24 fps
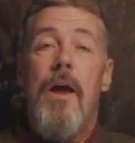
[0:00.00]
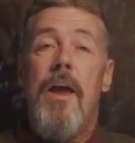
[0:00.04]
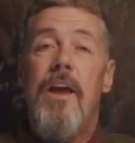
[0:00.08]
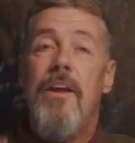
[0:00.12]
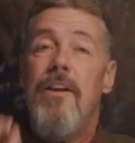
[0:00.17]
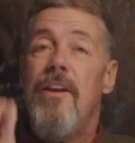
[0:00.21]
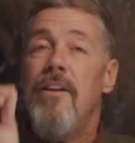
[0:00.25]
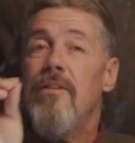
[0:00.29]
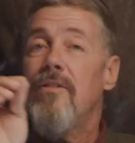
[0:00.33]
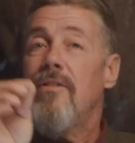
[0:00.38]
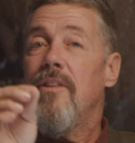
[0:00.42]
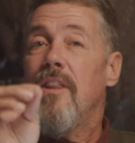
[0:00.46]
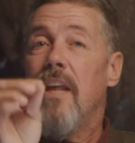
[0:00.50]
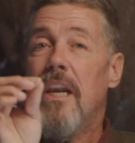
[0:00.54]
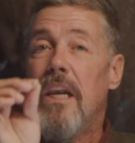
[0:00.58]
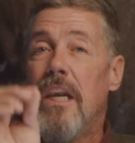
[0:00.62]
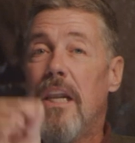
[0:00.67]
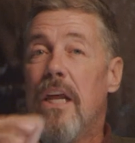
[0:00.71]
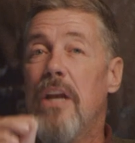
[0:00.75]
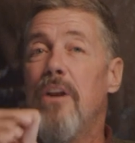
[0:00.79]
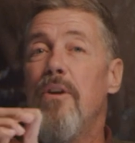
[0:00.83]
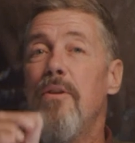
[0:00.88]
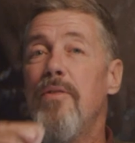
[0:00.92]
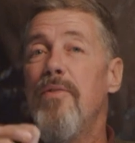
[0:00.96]
And it's the
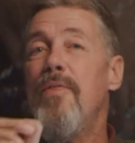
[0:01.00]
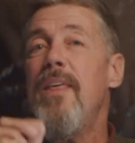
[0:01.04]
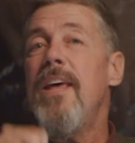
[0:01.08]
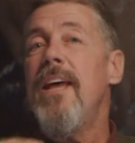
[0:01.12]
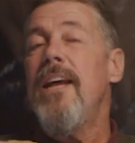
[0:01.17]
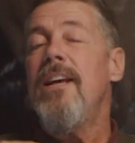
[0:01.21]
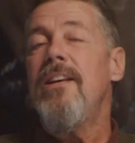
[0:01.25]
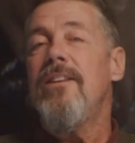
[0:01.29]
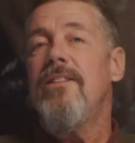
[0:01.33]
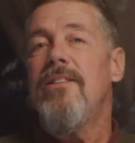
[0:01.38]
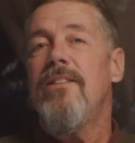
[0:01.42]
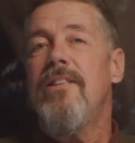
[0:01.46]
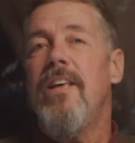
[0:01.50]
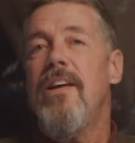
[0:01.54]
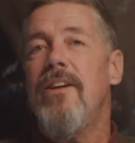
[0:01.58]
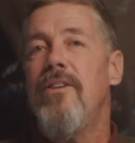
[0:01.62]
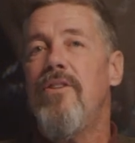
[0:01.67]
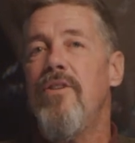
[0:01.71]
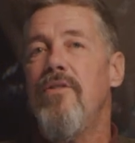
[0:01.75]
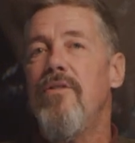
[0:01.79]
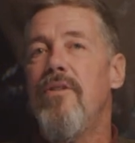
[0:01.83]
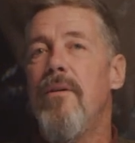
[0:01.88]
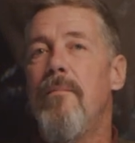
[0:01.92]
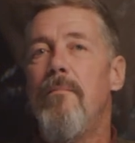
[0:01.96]
little things
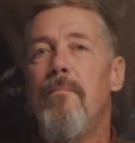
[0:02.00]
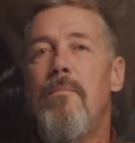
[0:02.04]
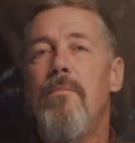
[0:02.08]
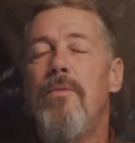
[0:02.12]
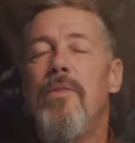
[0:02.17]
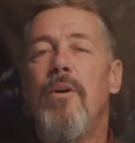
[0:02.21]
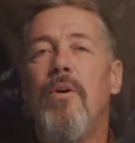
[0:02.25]
that do the,